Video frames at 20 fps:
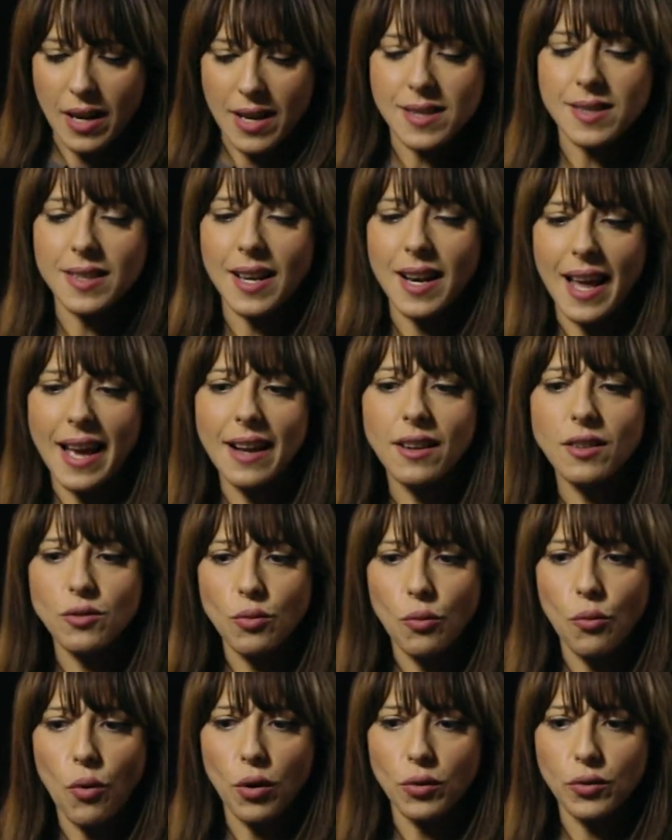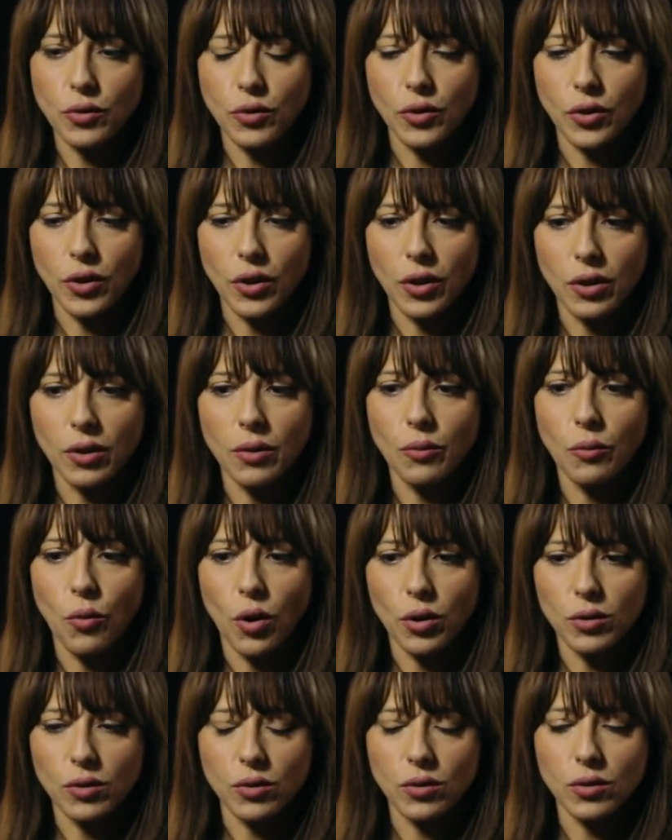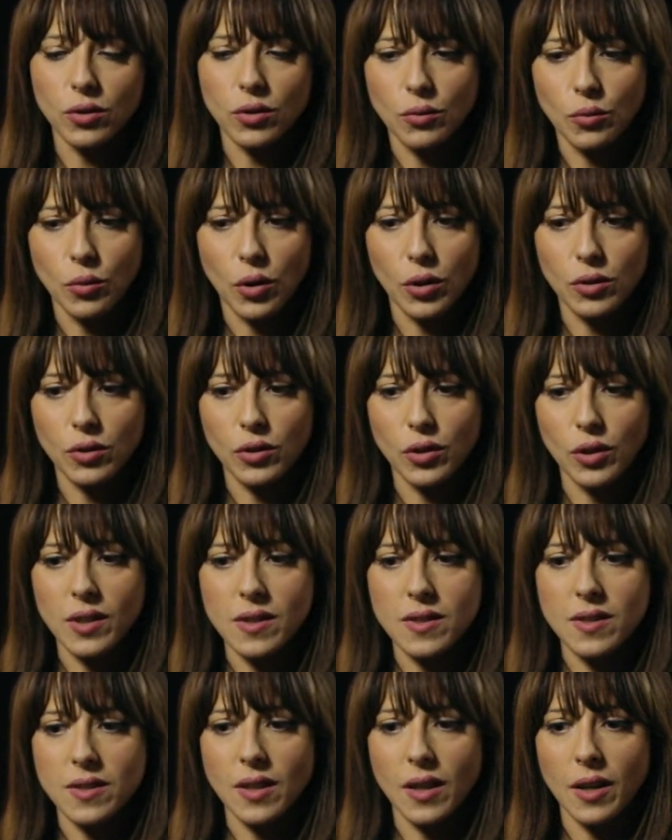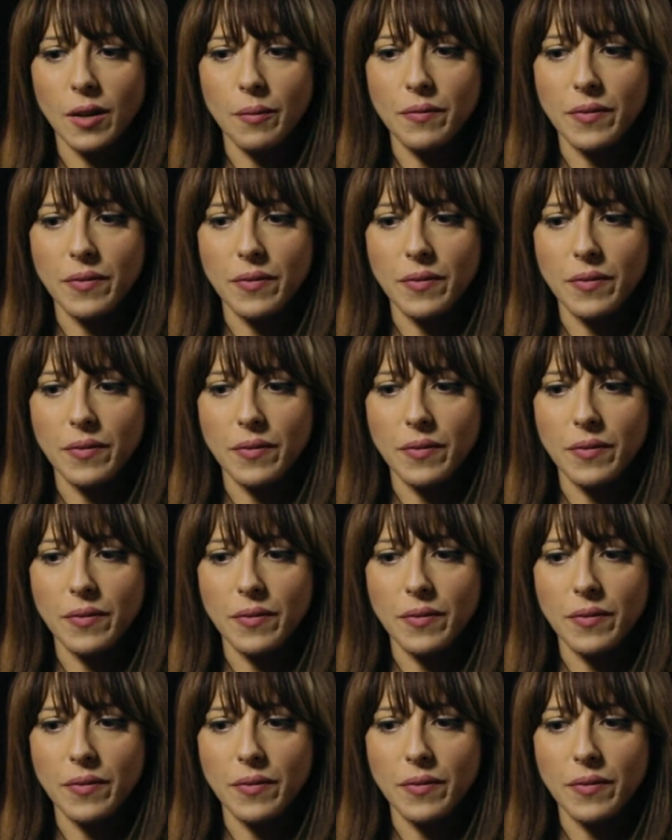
select what is